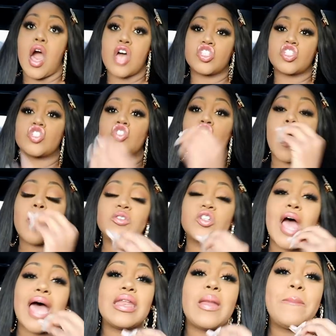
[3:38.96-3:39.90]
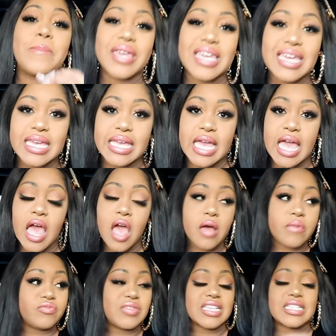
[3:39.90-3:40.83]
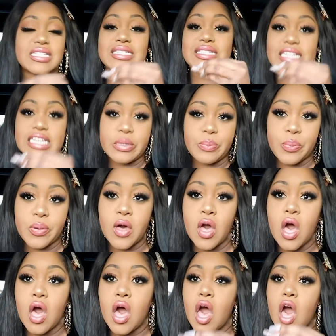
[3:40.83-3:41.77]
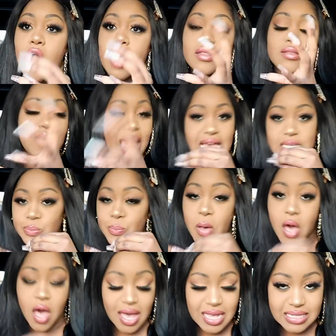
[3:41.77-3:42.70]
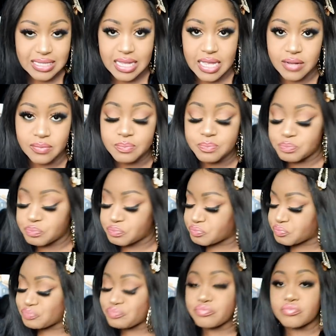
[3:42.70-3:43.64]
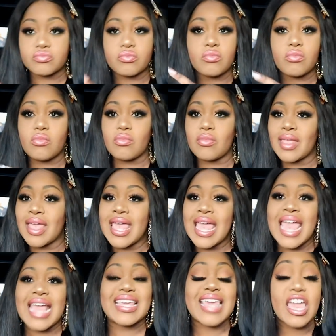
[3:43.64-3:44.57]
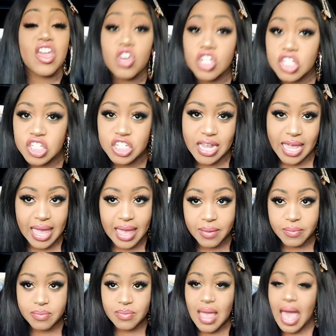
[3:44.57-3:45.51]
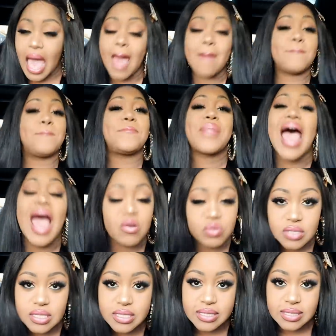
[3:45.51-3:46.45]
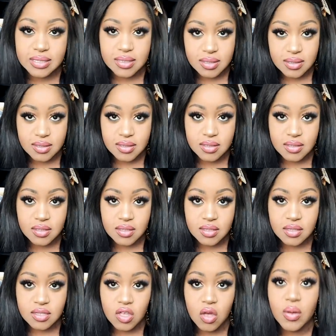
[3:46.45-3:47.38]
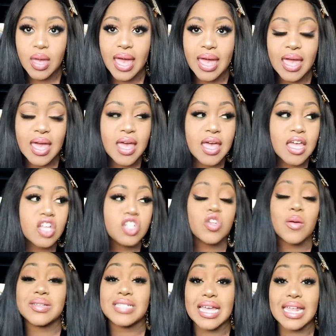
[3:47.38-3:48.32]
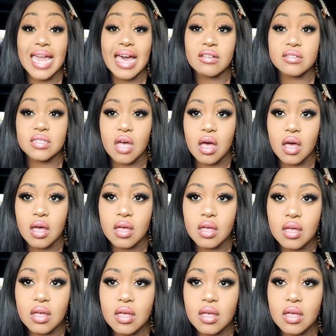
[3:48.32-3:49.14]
stop trying to be this deep, nice person. Get your shit and bounce. Okay? Do you want me to say it louder?